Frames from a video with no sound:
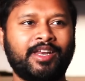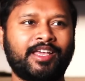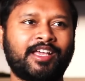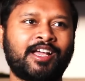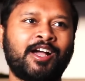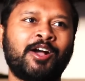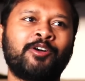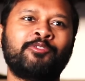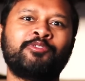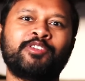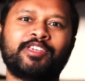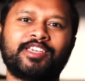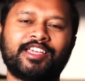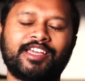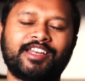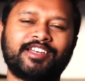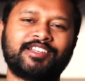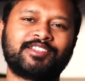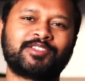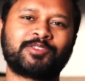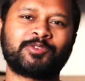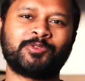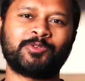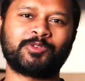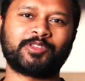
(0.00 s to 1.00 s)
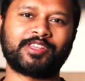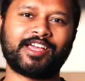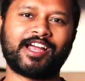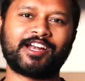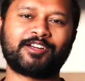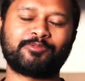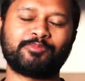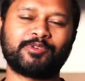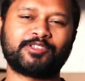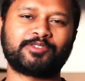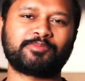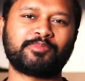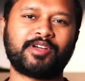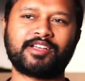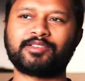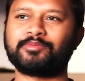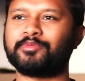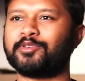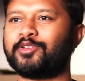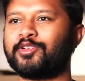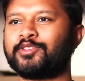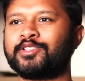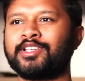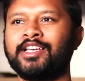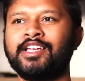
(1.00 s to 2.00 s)
how we can score that much marks,
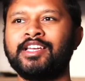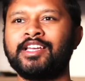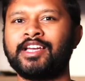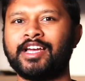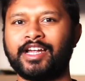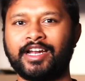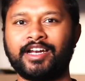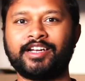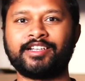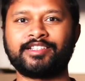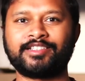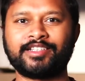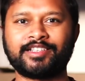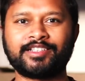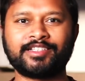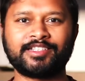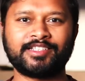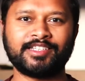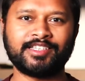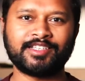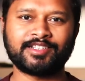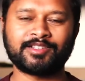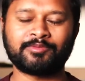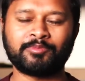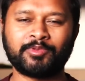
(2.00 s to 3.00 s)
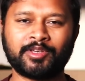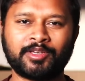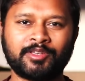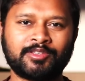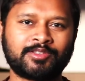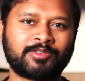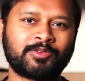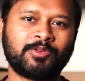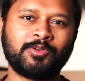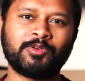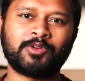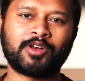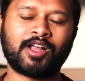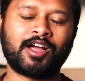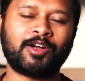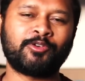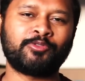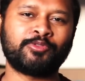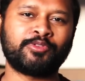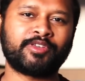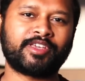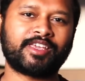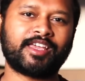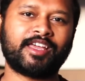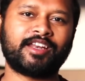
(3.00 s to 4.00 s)
because 160 is a big score, how
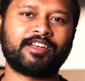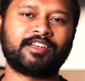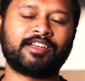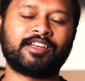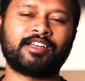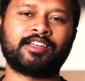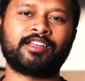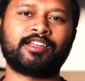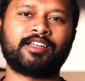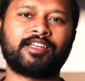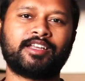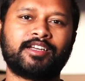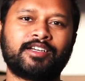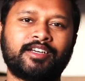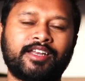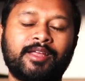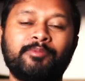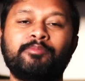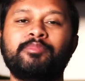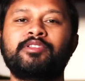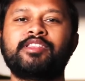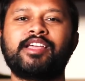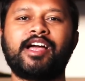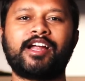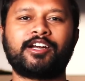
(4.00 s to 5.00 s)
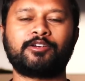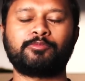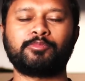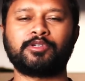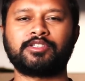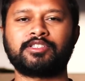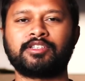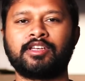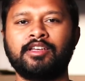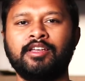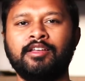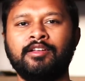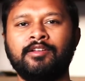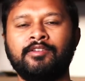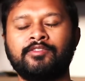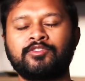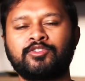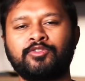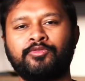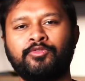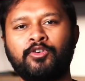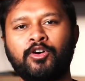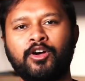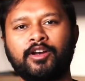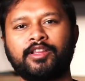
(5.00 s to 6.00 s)
you can attempt that much.
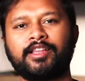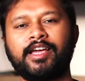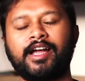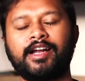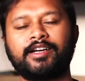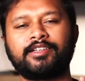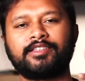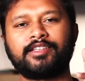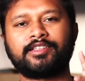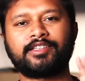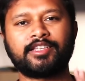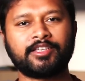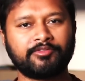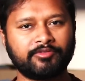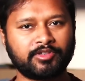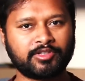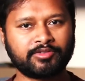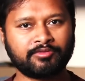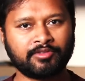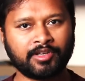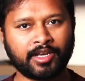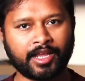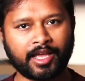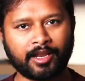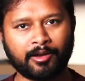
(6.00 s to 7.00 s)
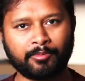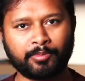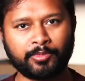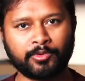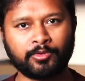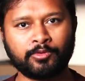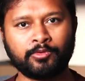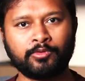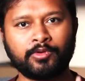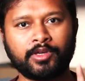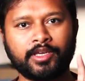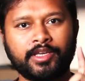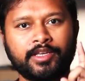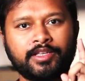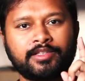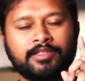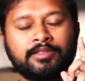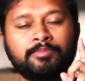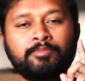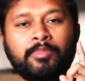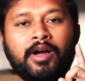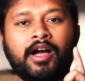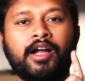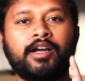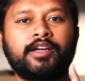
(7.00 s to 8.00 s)
So for that, the thing which will help you
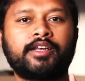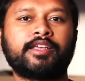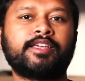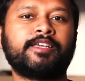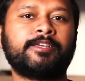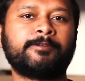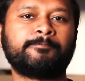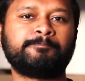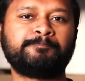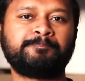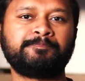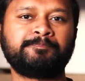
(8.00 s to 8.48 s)
is part A.